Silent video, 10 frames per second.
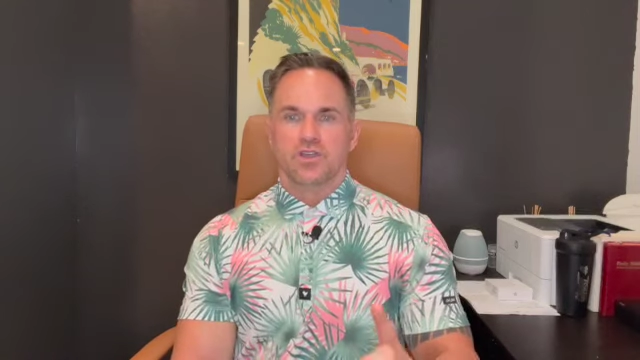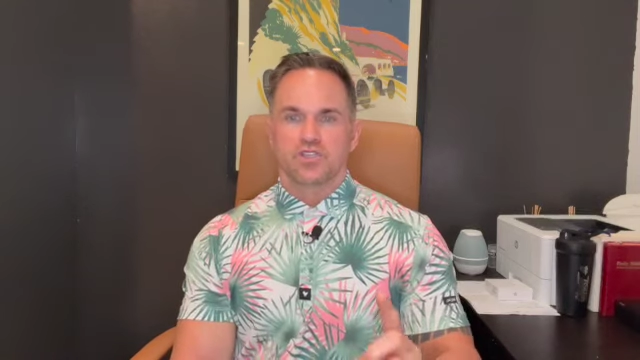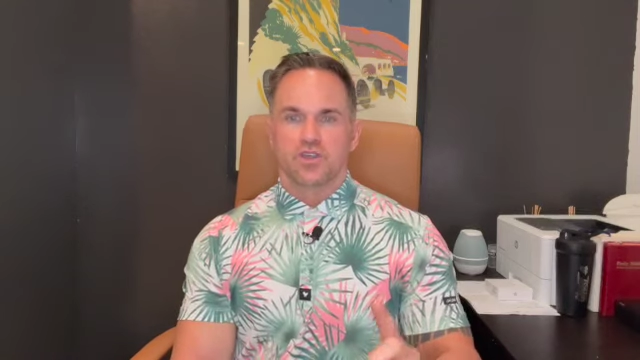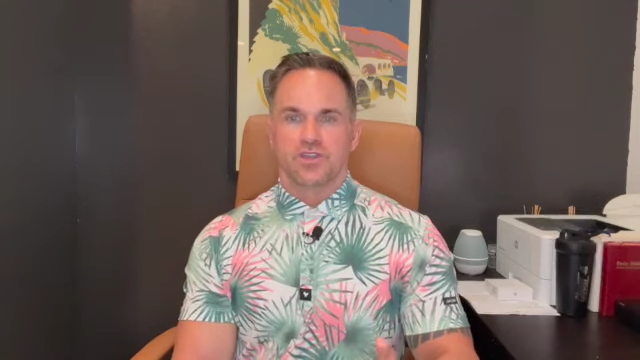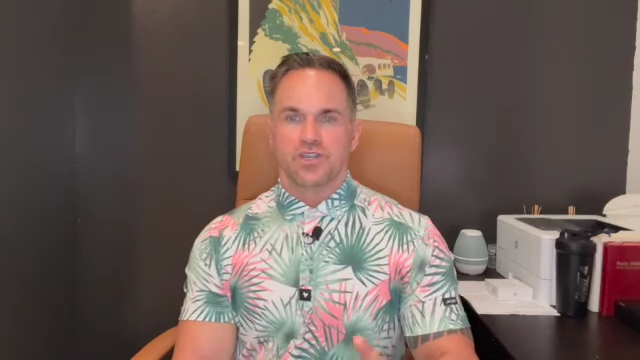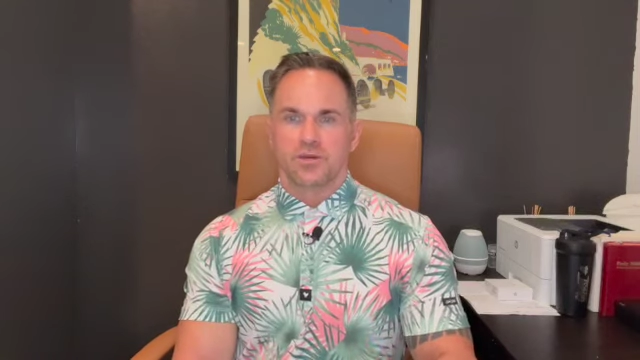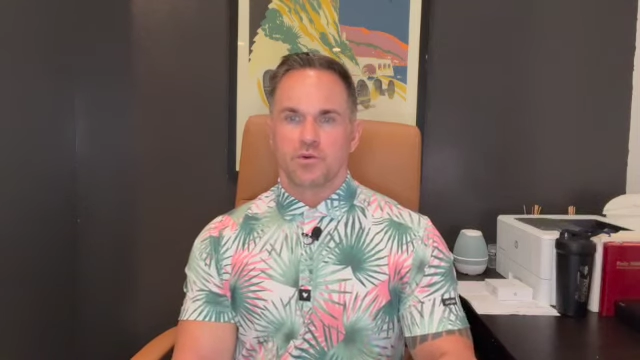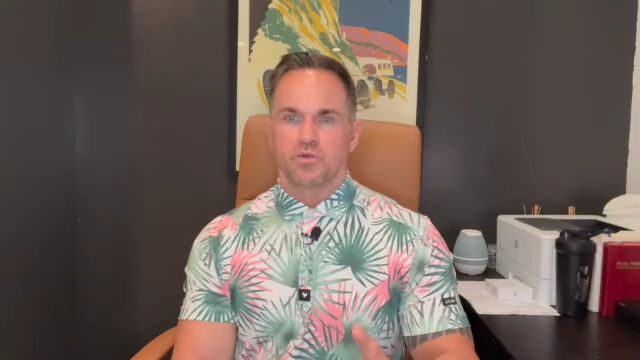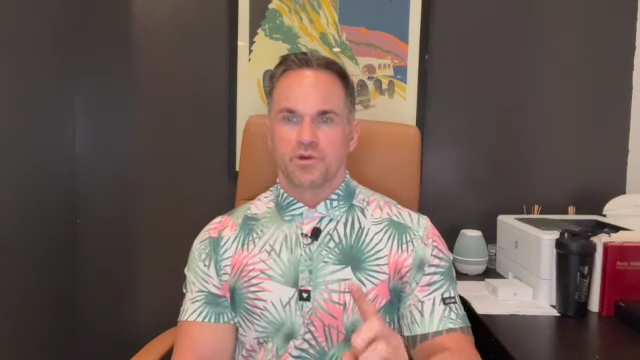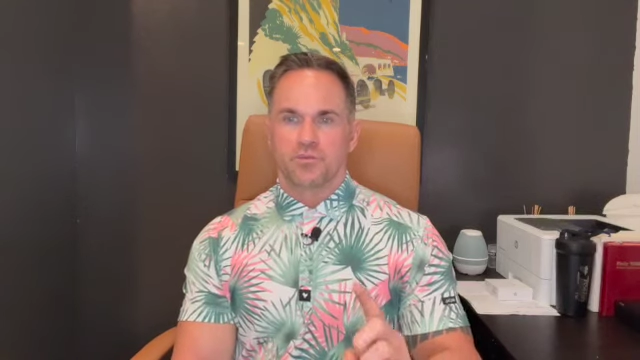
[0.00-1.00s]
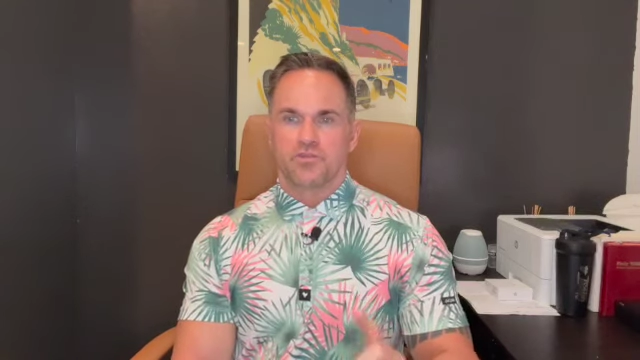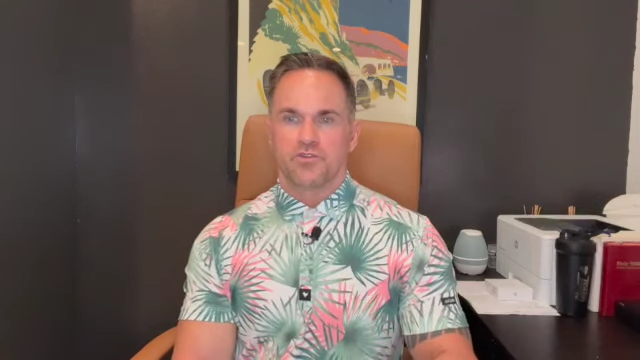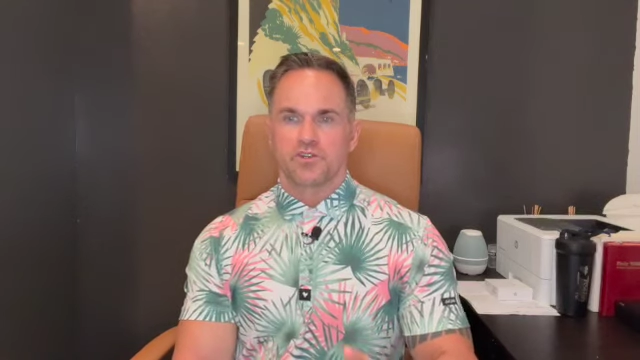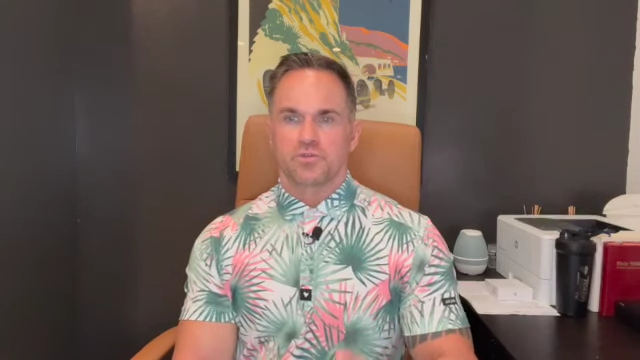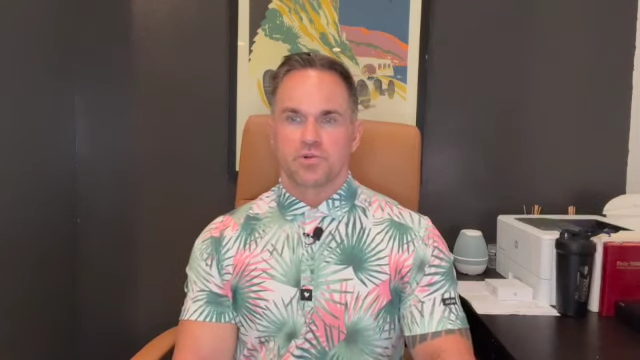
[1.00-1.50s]
So the number one
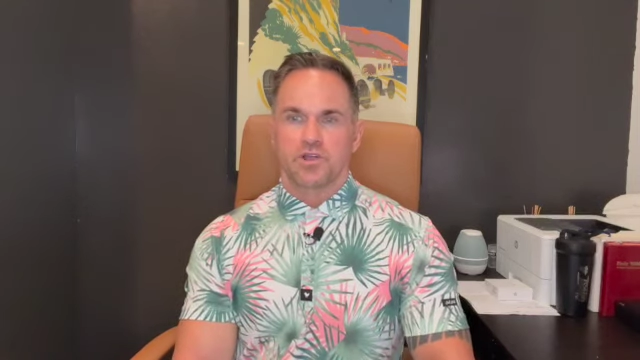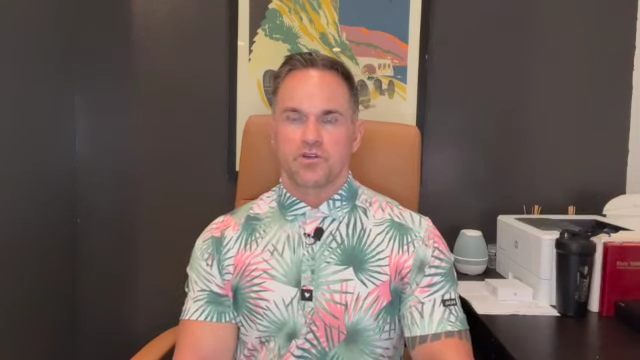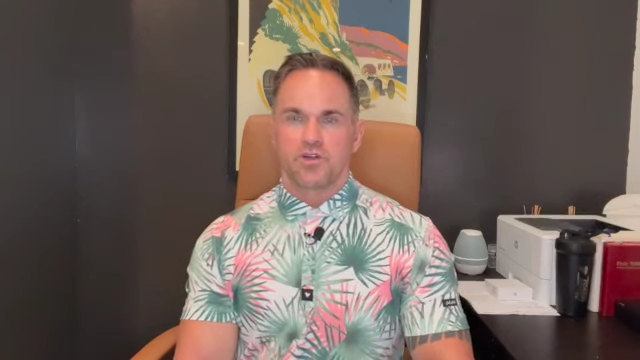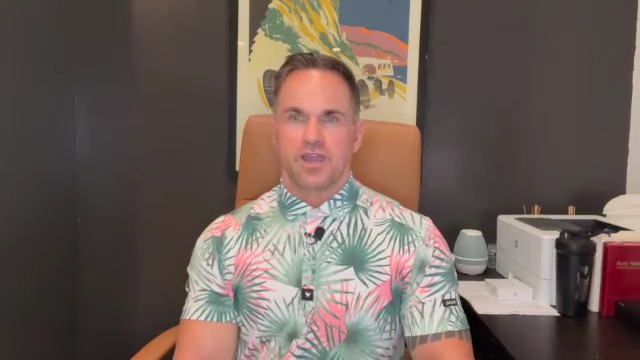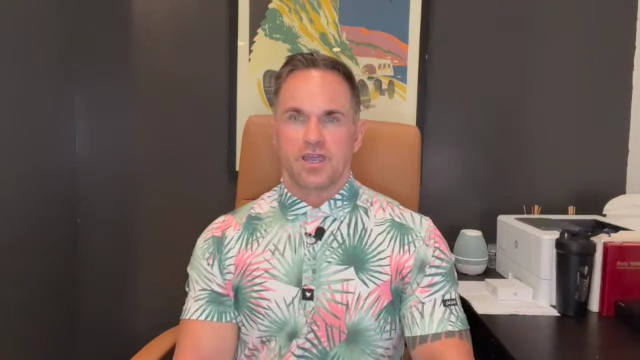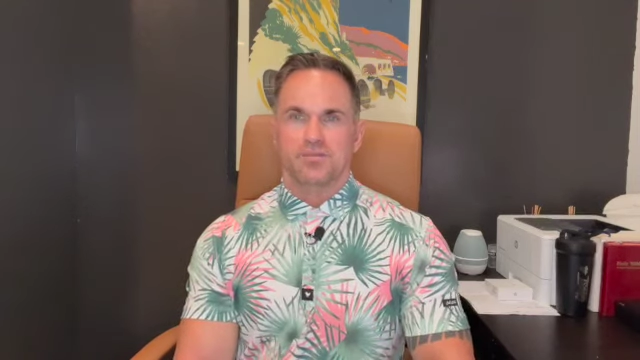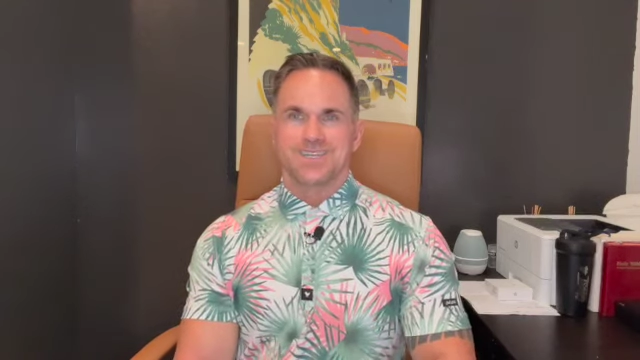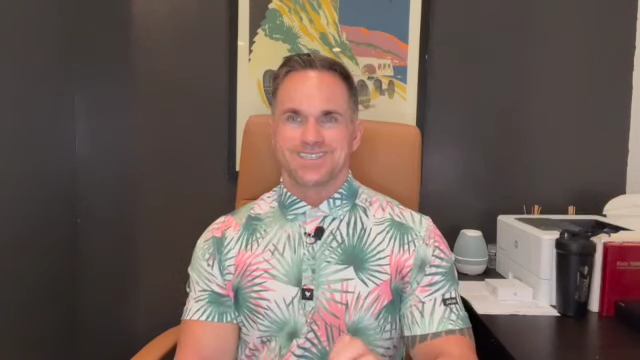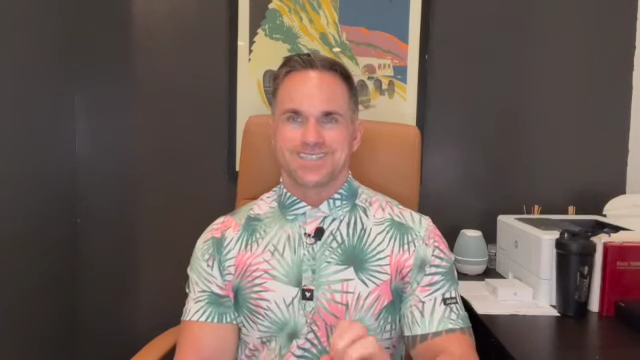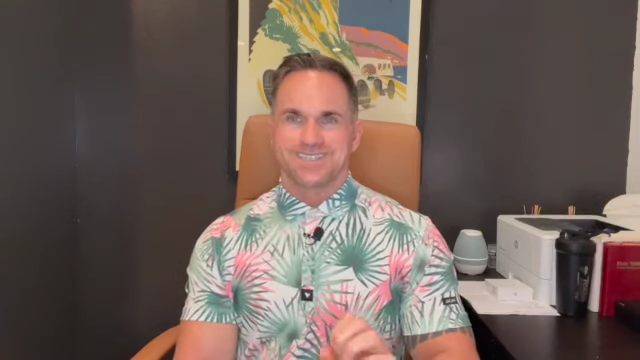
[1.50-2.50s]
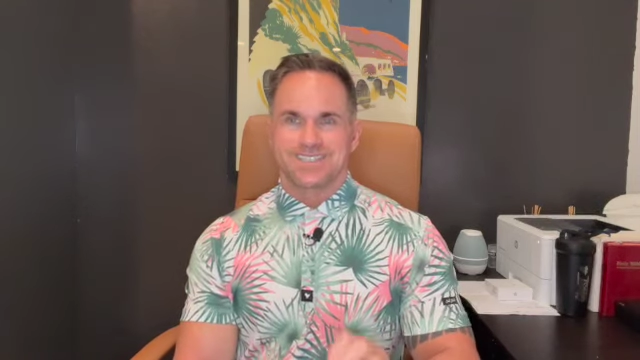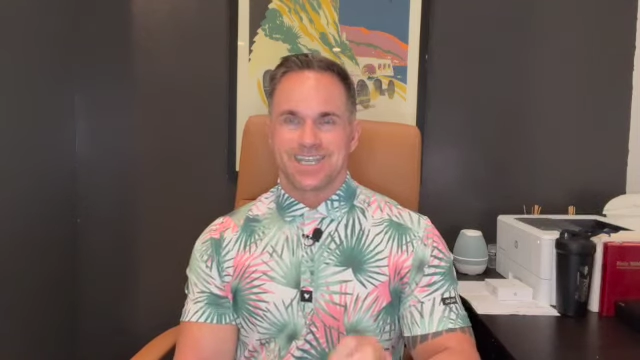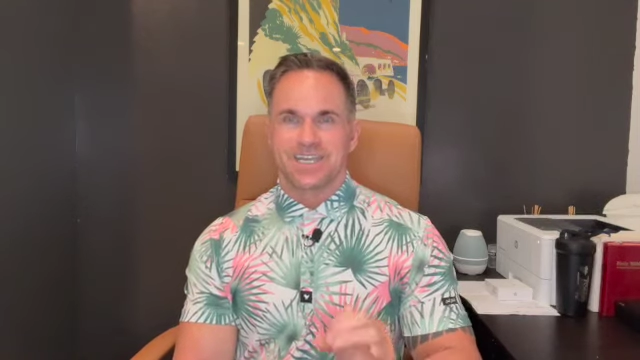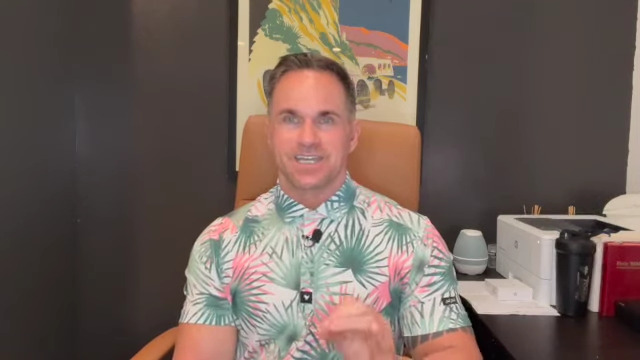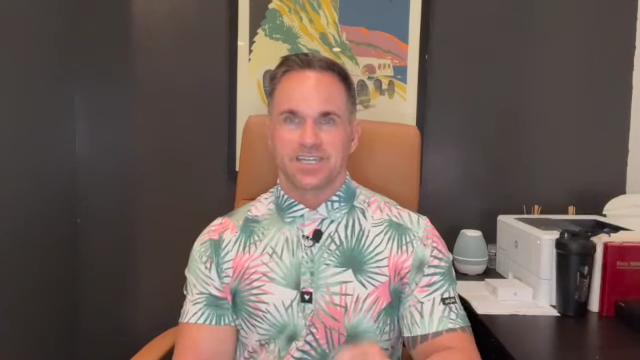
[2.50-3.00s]
first program is a stated